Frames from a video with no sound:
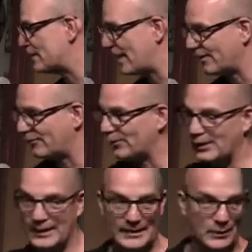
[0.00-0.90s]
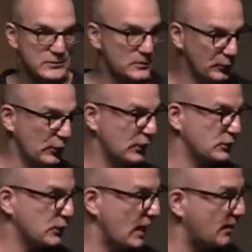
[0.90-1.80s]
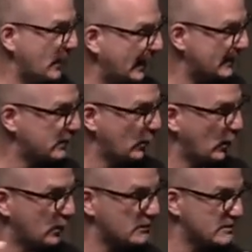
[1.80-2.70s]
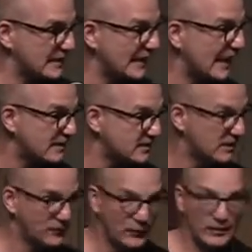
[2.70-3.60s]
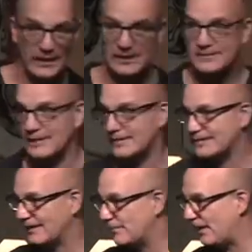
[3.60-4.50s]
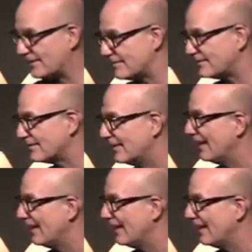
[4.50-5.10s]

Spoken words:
photographer, and that was a pretty good job. I got to go out and see lots of different things on a daily basis.